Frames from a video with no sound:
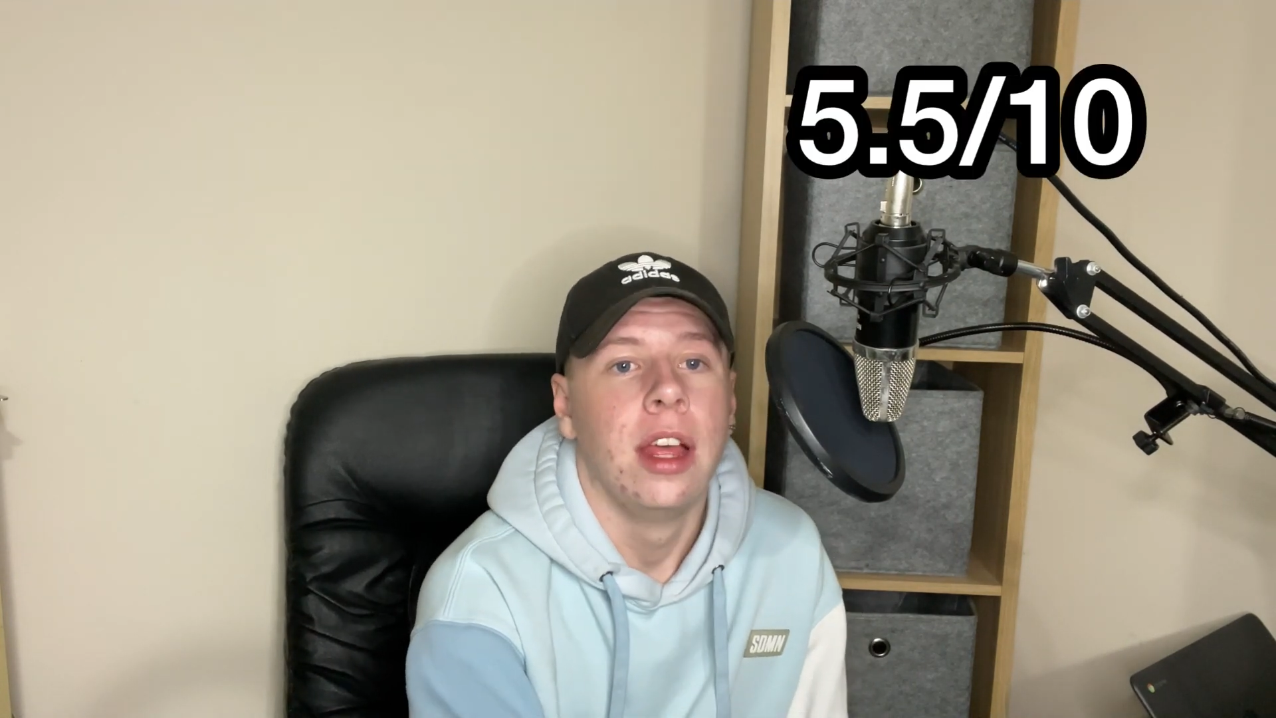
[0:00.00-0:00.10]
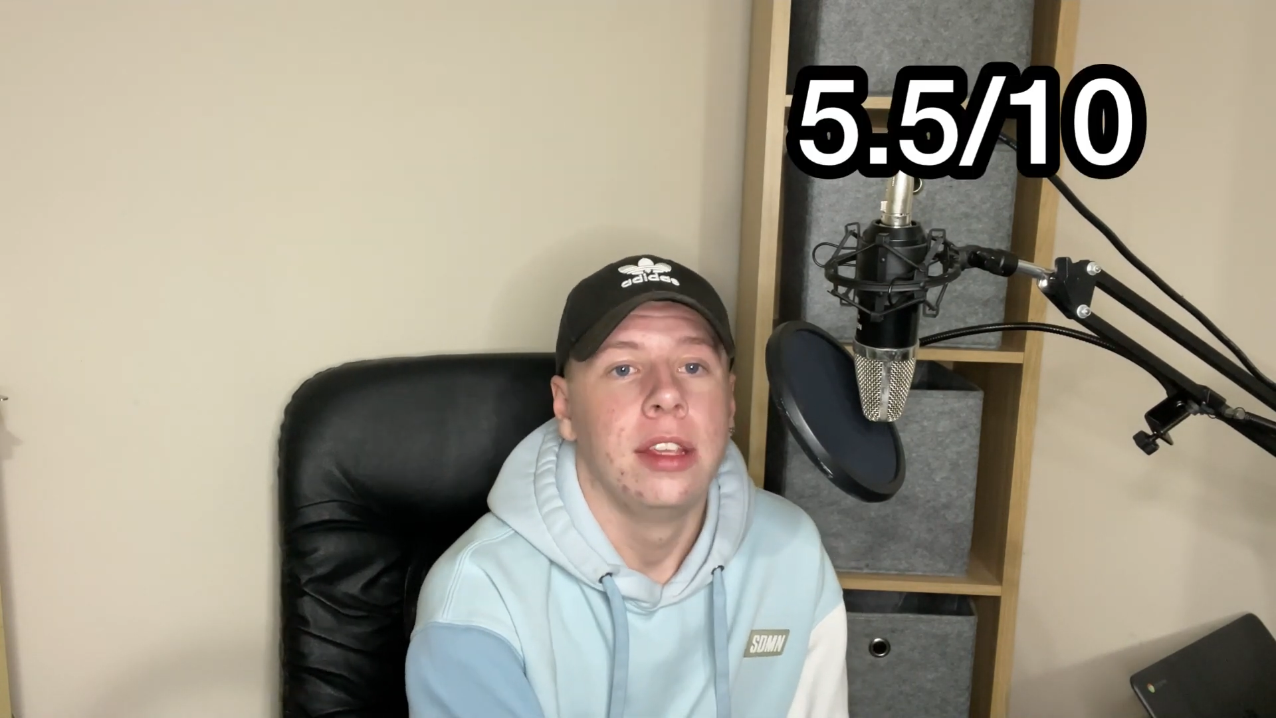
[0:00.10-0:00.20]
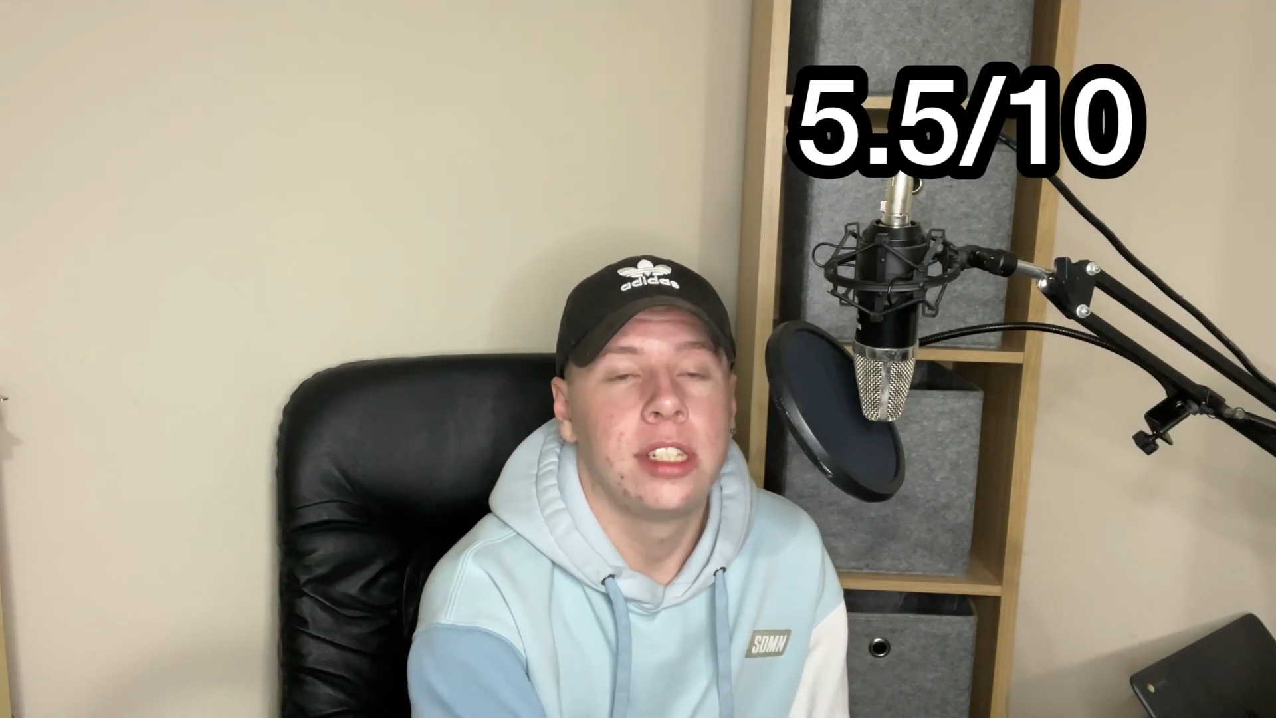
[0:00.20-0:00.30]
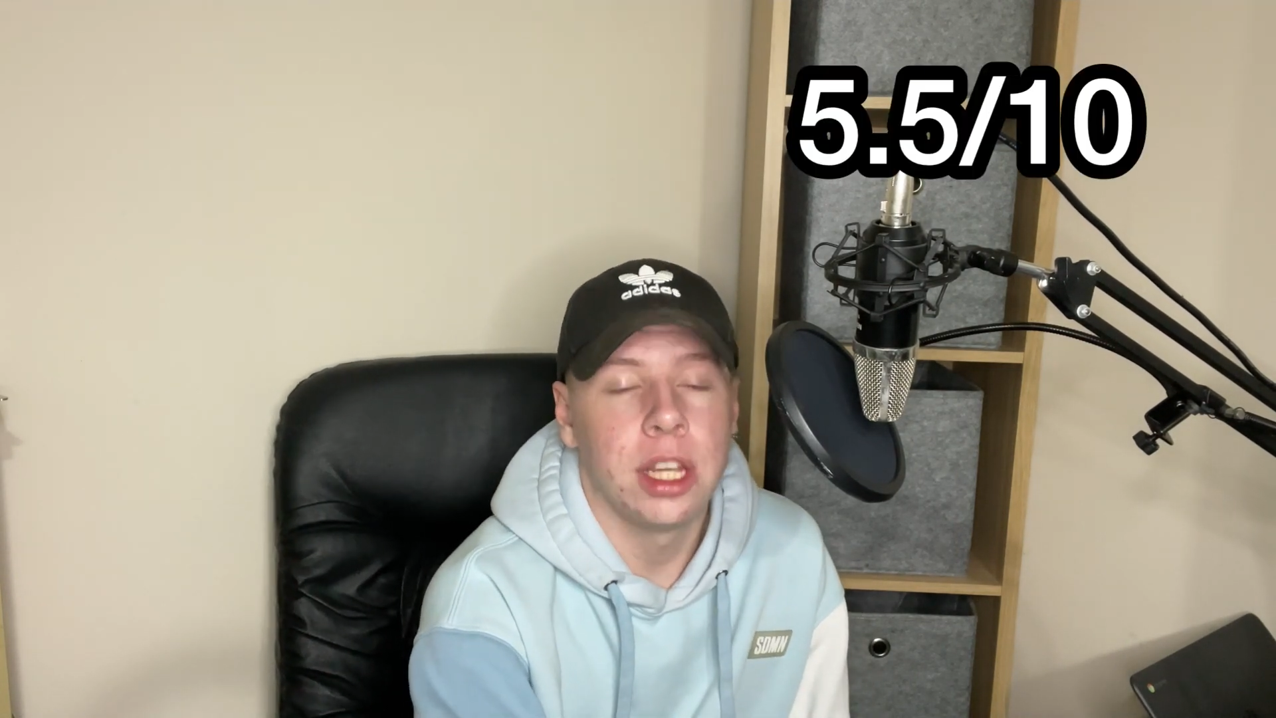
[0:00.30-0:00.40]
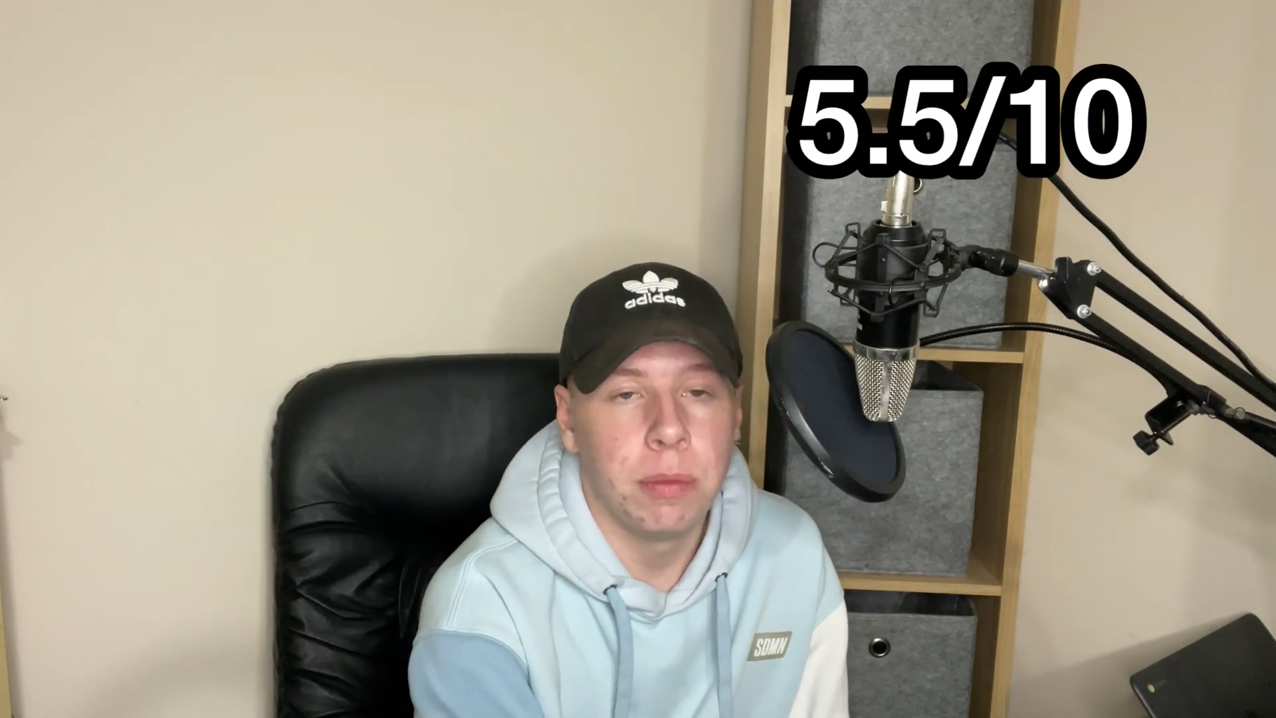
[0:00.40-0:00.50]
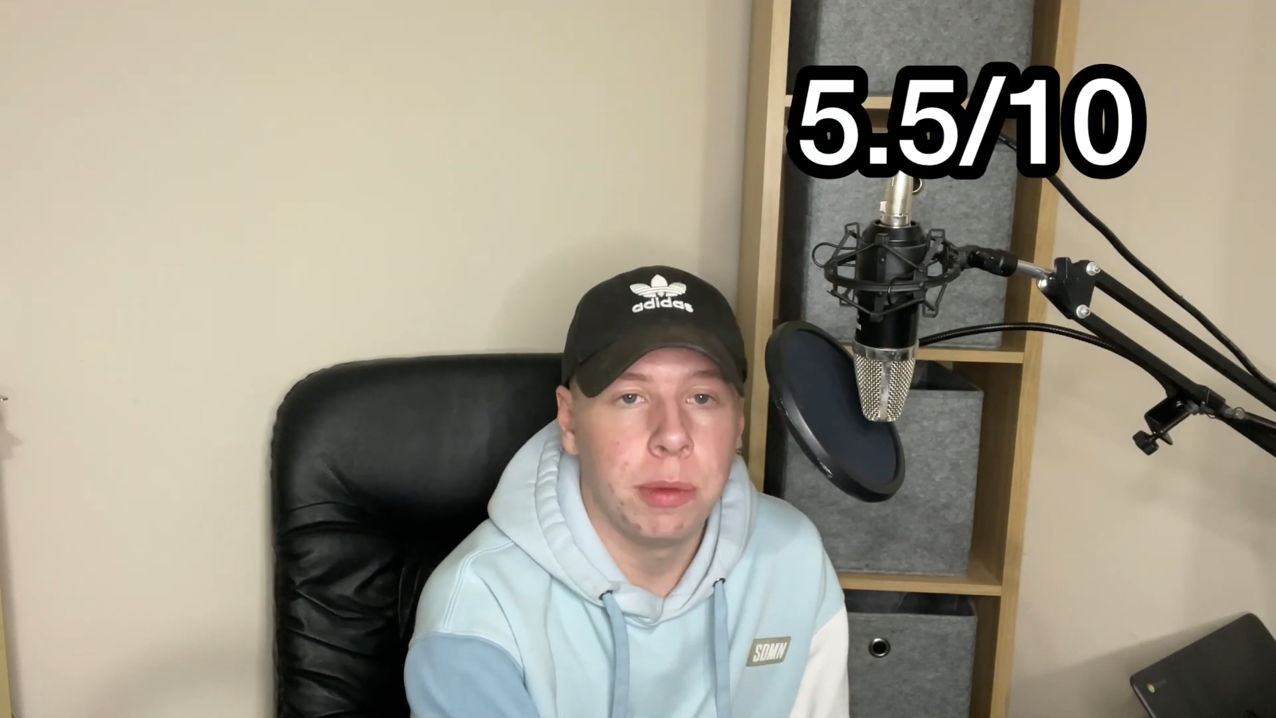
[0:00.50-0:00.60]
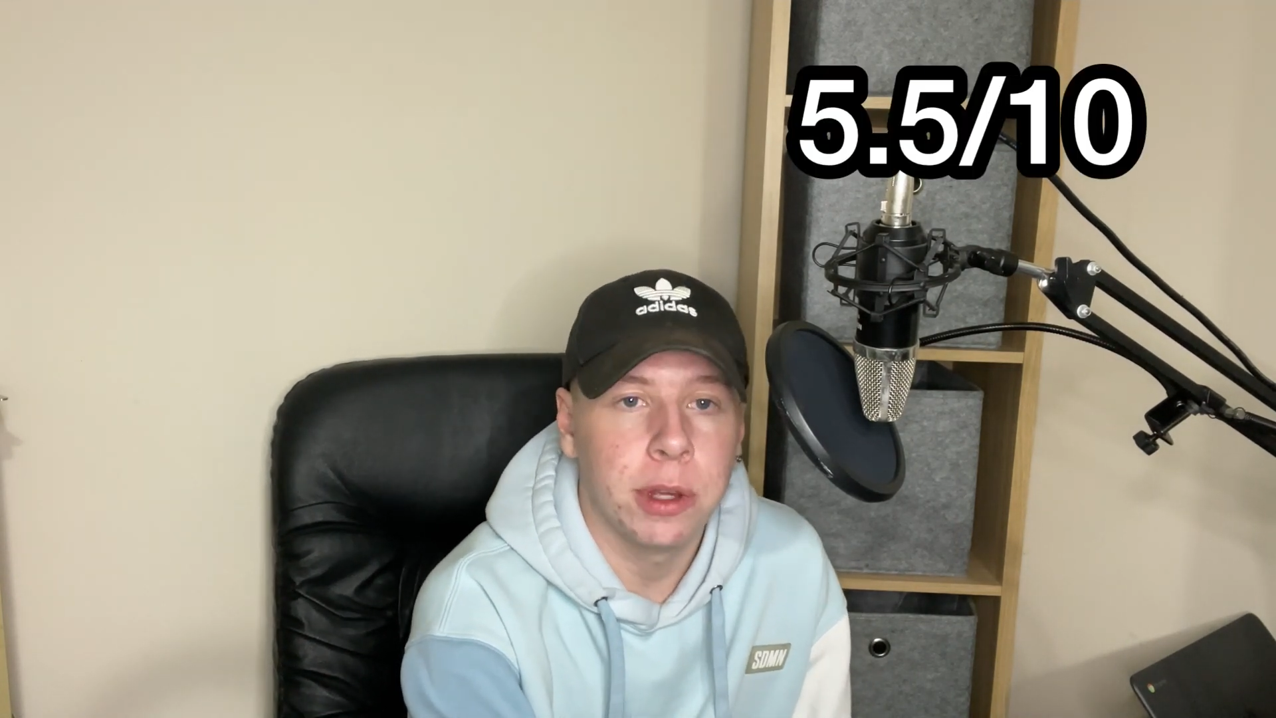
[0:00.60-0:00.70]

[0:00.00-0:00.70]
Simply